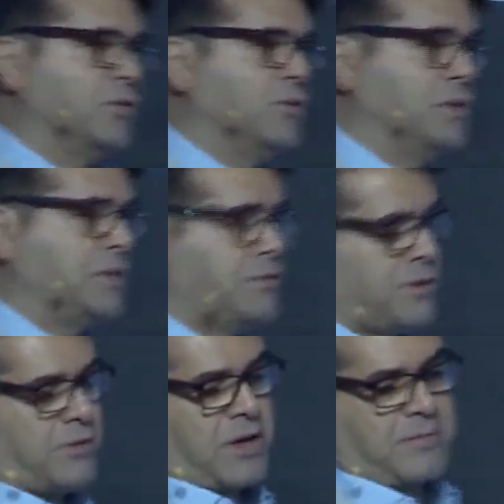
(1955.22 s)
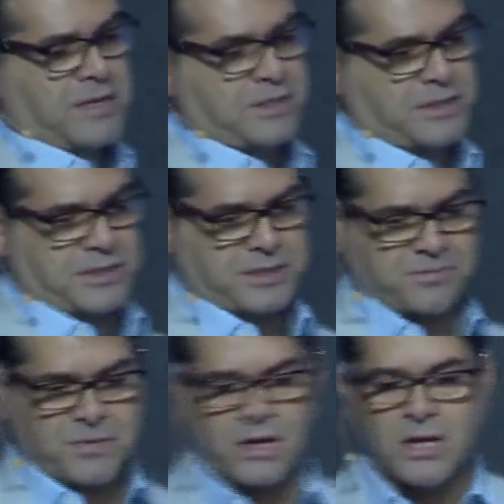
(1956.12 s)
audience with the right messages.
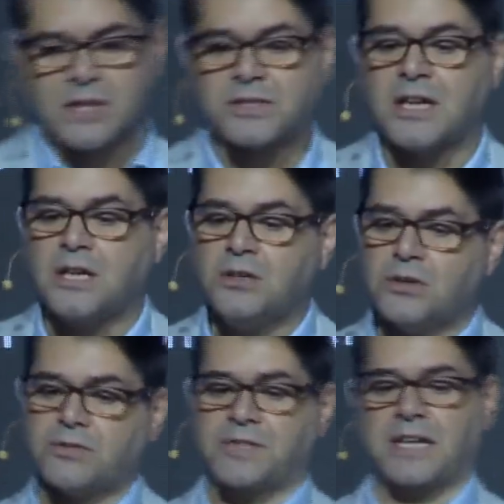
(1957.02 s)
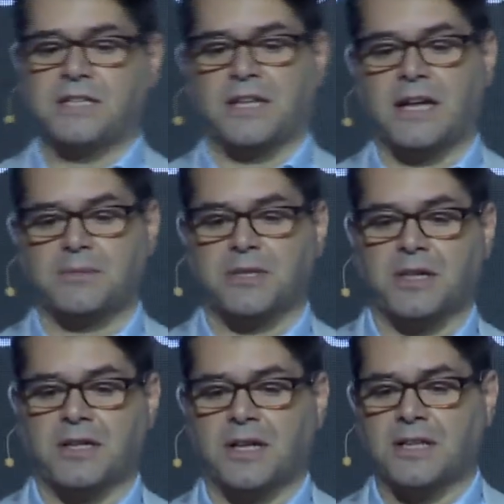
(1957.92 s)
So they look for data.
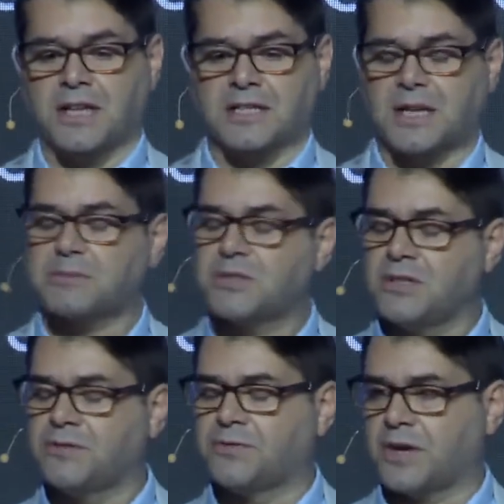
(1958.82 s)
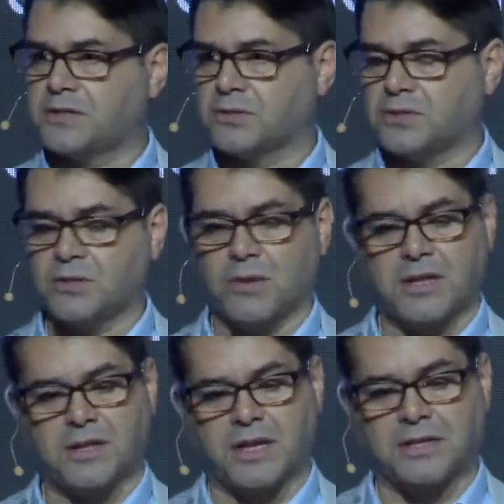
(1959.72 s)
It's absolutely vital in the
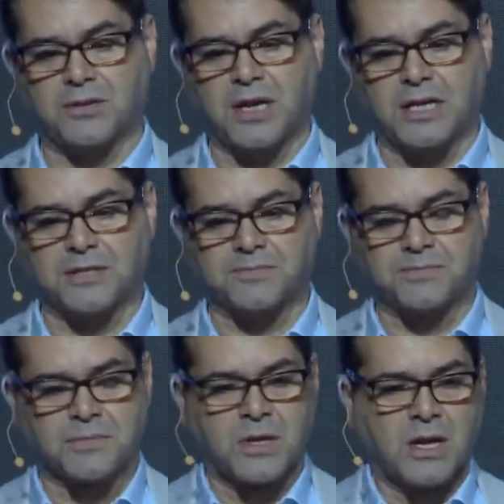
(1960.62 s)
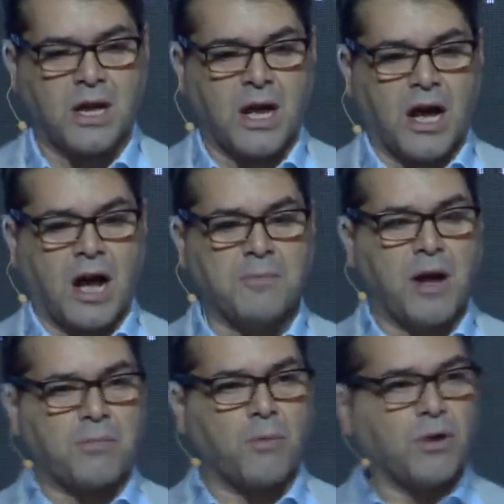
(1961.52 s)
way that they trade.
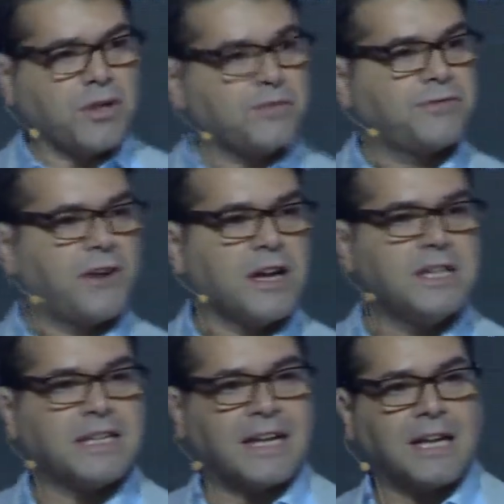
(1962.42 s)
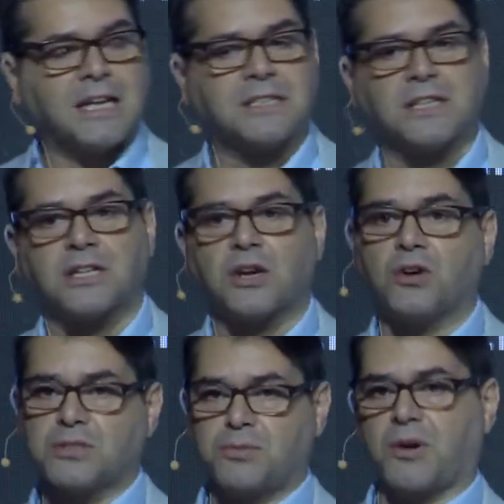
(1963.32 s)
But what they're finding is that the
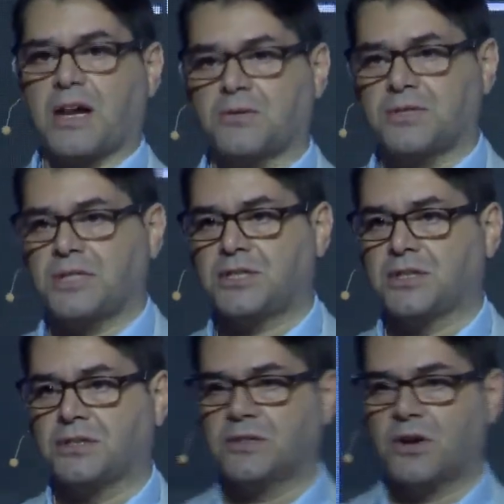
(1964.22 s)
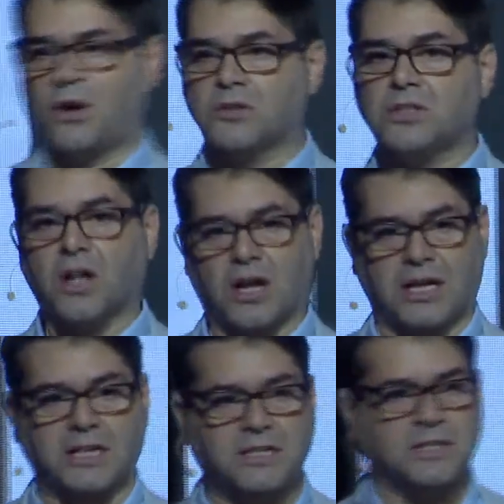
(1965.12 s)
cost per acquisition
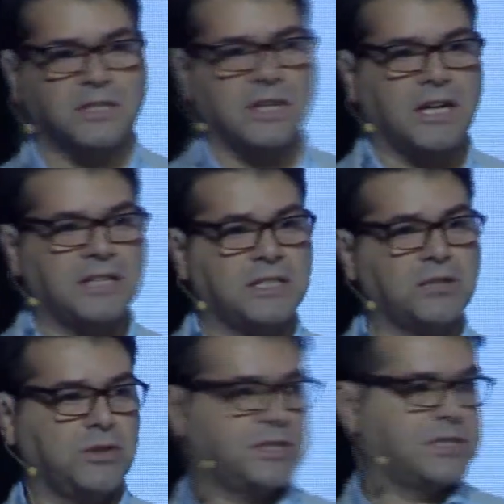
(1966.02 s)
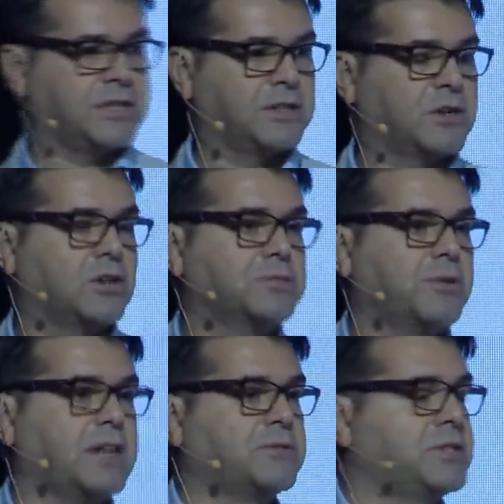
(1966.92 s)
online is increasing. The cost
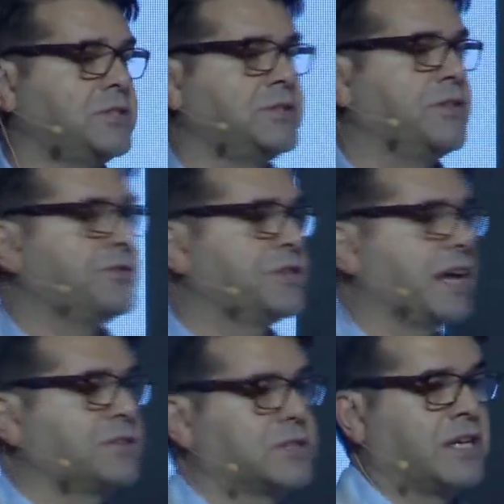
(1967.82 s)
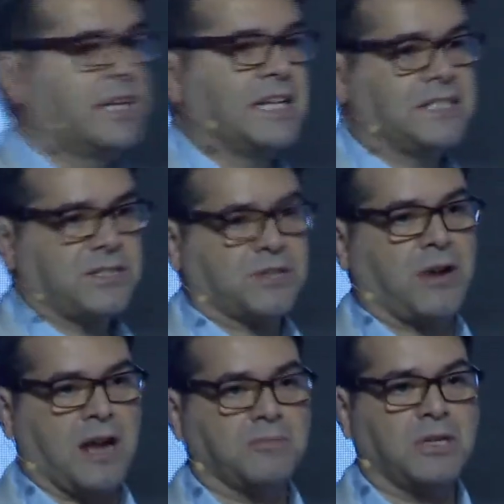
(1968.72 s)
per acquisition through channels like
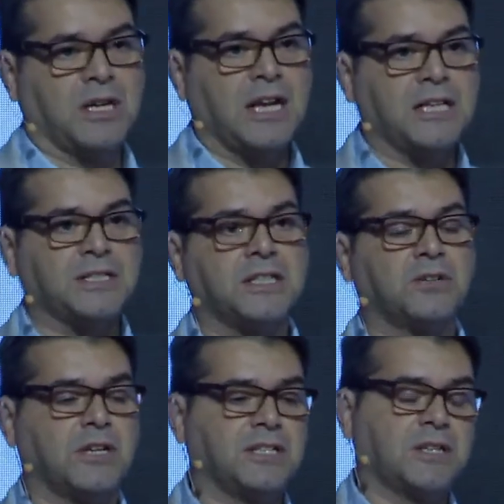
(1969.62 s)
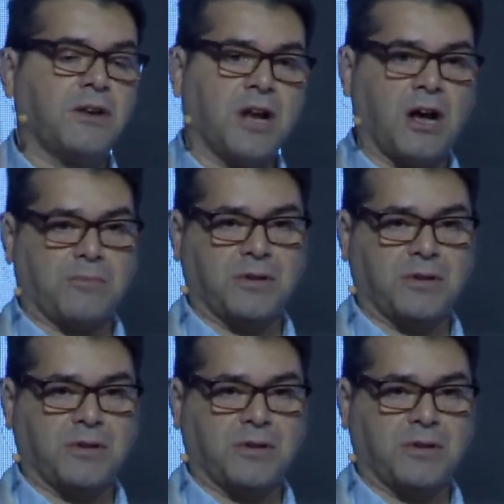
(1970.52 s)
Instagram is going up